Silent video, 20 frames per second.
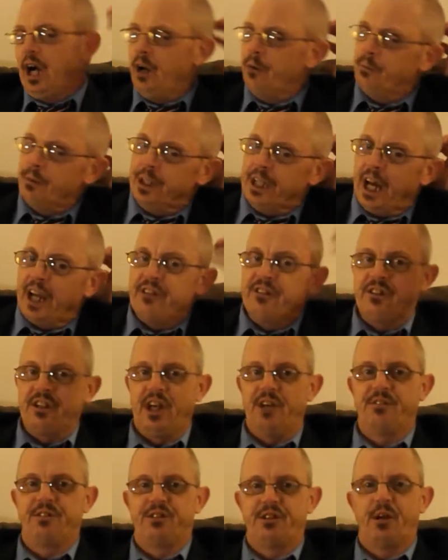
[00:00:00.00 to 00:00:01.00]
It'd be nice to
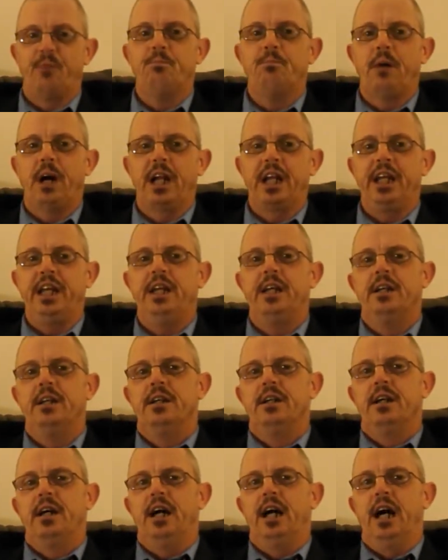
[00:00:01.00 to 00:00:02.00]
have somebody
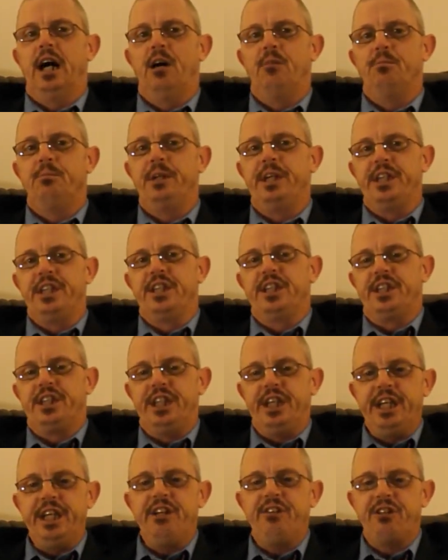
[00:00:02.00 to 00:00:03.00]
in the
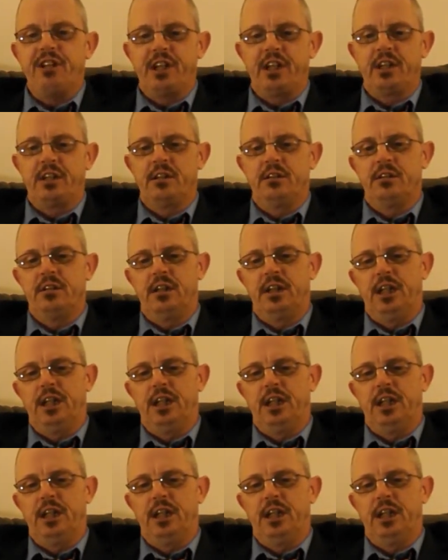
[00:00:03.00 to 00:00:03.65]
teaching